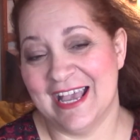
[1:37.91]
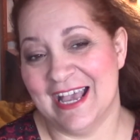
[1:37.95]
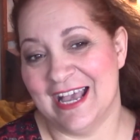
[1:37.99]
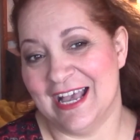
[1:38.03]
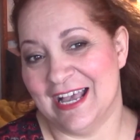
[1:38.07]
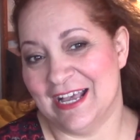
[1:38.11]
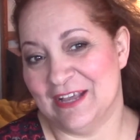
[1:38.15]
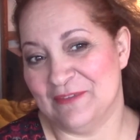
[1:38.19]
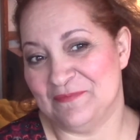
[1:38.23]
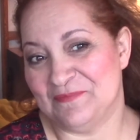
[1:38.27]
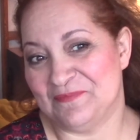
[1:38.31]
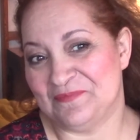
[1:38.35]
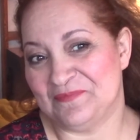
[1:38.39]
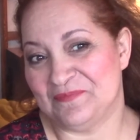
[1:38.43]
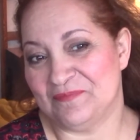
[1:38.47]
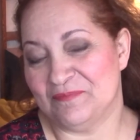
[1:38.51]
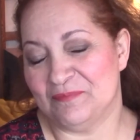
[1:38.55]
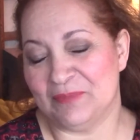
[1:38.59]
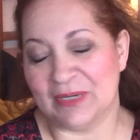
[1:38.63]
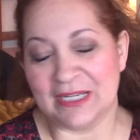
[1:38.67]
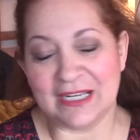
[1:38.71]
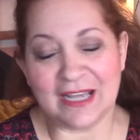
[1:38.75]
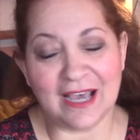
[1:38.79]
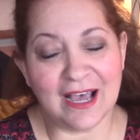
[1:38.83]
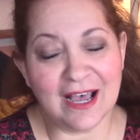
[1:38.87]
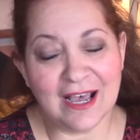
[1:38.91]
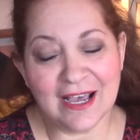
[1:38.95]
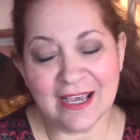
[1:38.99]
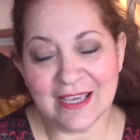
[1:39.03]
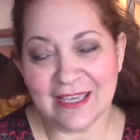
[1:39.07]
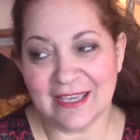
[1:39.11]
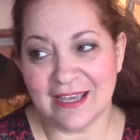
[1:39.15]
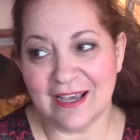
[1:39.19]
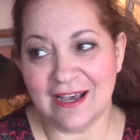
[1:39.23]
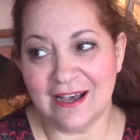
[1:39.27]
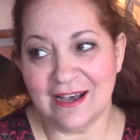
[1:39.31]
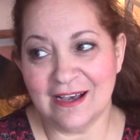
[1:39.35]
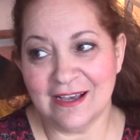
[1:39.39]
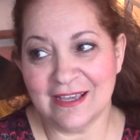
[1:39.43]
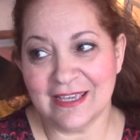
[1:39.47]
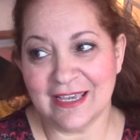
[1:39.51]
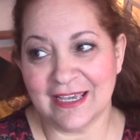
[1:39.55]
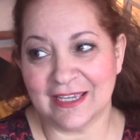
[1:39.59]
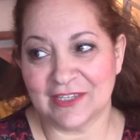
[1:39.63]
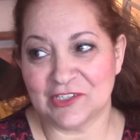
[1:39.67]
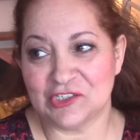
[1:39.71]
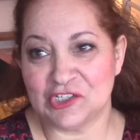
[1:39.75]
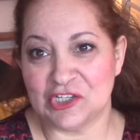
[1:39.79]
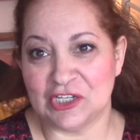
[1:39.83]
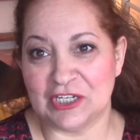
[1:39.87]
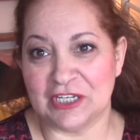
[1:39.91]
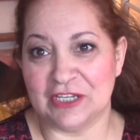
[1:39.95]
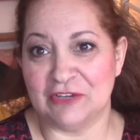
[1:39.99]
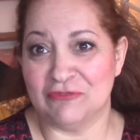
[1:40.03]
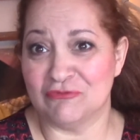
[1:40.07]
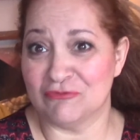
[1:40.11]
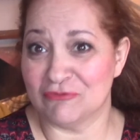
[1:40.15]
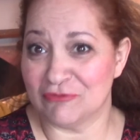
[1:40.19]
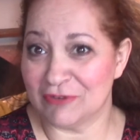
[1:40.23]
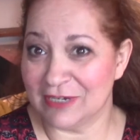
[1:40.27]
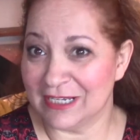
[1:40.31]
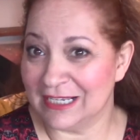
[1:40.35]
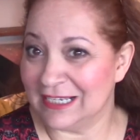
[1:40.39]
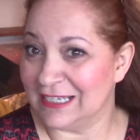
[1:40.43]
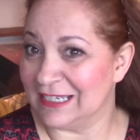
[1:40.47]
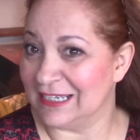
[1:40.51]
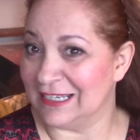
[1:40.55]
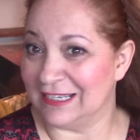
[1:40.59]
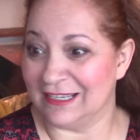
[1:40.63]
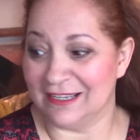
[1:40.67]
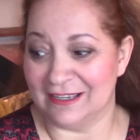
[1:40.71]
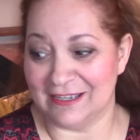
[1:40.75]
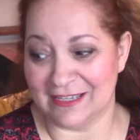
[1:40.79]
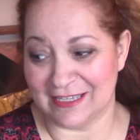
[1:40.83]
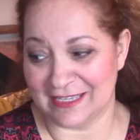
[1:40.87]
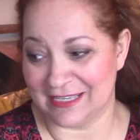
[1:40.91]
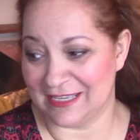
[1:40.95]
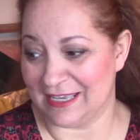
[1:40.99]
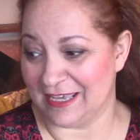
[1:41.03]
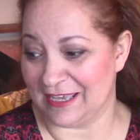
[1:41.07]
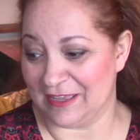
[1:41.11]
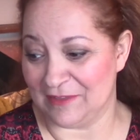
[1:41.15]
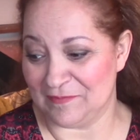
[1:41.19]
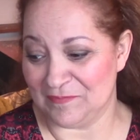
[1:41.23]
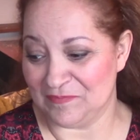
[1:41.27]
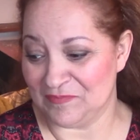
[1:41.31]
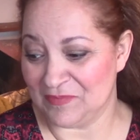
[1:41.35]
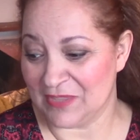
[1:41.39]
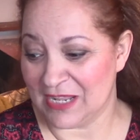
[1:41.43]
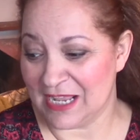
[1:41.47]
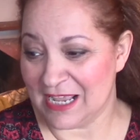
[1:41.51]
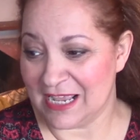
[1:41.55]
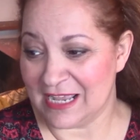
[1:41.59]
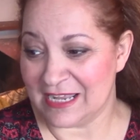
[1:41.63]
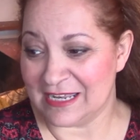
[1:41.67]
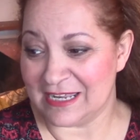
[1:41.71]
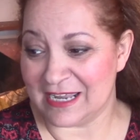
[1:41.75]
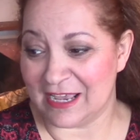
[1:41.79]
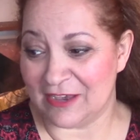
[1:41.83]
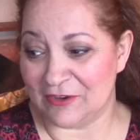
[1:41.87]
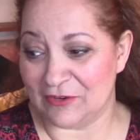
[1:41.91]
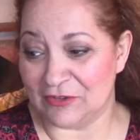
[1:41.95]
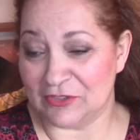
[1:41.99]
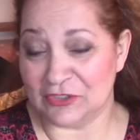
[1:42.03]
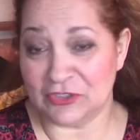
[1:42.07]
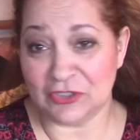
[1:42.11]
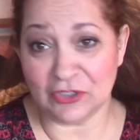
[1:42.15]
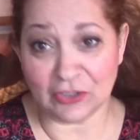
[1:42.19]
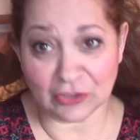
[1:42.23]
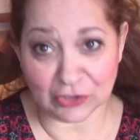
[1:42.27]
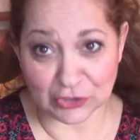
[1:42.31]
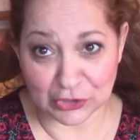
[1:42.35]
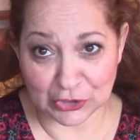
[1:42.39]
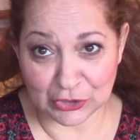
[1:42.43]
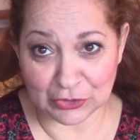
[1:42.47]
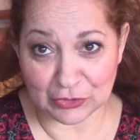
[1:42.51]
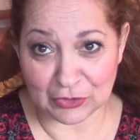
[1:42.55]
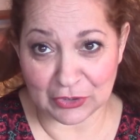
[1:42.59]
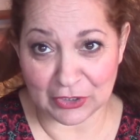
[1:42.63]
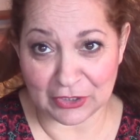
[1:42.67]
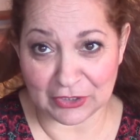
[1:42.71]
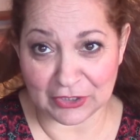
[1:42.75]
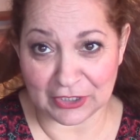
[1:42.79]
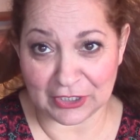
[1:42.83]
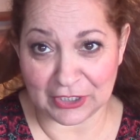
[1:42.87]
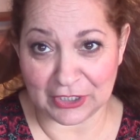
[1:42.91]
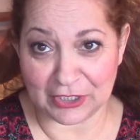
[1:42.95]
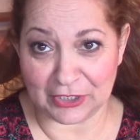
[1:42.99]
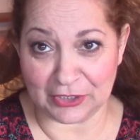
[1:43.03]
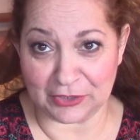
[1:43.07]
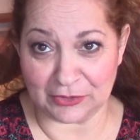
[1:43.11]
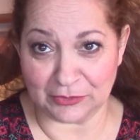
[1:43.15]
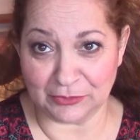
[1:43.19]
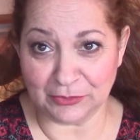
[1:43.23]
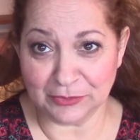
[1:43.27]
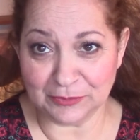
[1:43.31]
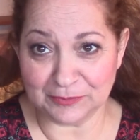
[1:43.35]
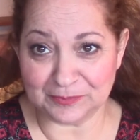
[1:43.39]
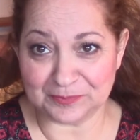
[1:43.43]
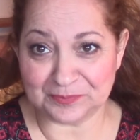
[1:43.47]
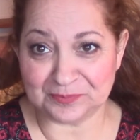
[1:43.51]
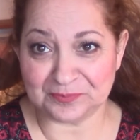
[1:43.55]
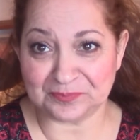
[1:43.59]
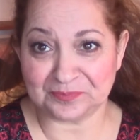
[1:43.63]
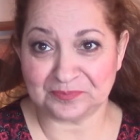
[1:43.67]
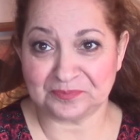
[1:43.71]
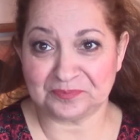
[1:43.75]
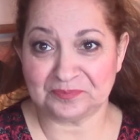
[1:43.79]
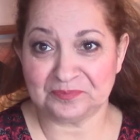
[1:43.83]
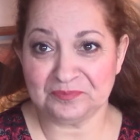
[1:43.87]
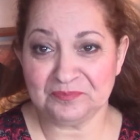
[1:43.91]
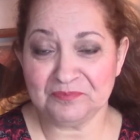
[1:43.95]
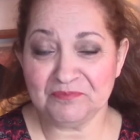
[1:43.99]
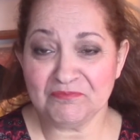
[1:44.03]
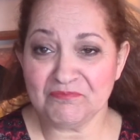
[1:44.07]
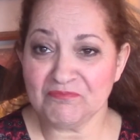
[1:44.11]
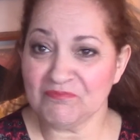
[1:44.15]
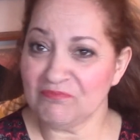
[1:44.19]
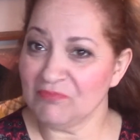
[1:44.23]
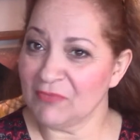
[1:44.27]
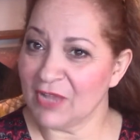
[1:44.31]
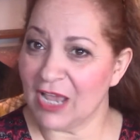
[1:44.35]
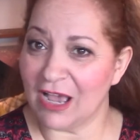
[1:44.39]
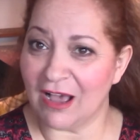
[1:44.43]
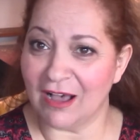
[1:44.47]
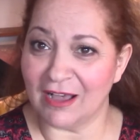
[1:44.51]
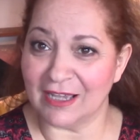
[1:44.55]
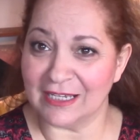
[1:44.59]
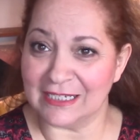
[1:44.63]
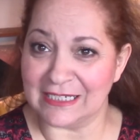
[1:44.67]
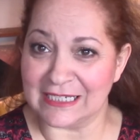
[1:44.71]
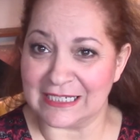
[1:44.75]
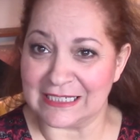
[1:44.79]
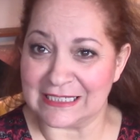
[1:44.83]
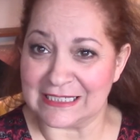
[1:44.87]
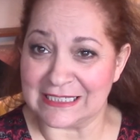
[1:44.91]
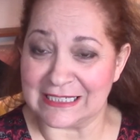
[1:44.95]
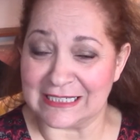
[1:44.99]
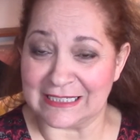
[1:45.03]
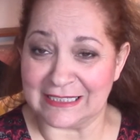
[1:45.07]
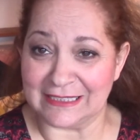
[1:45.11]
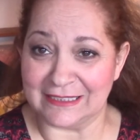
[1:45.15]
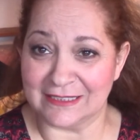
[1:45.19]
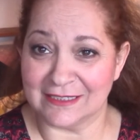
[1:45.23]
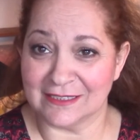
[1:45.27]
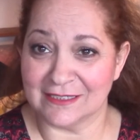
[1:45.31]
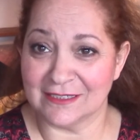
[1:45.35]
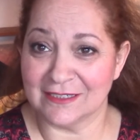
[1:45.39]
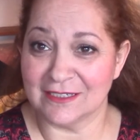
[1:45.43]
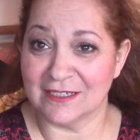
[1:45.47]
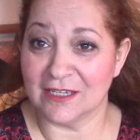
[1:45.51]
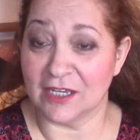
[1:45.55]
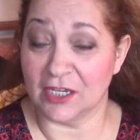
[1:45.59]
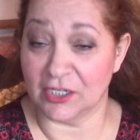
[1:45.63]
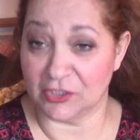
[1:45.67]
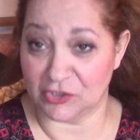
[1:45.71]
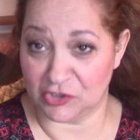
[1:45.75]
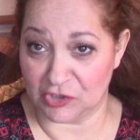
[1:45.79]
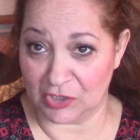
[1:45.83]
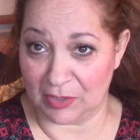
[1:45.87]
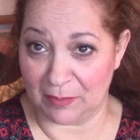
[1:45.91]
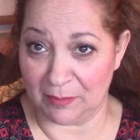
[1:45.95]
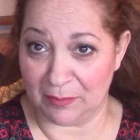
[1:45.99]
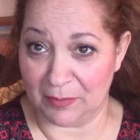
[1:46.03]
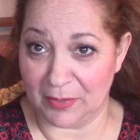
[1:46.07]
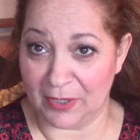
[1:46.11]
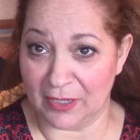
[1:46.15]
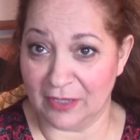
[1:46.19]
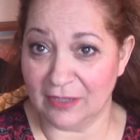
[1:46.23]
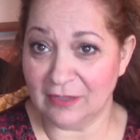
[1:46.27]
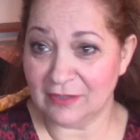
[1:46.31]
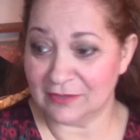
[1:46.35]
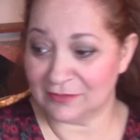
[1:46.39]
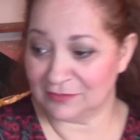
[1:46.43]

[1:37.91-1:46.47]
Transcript: Uh, but I, I actually really like it. Now not too long ago I knitted a jumper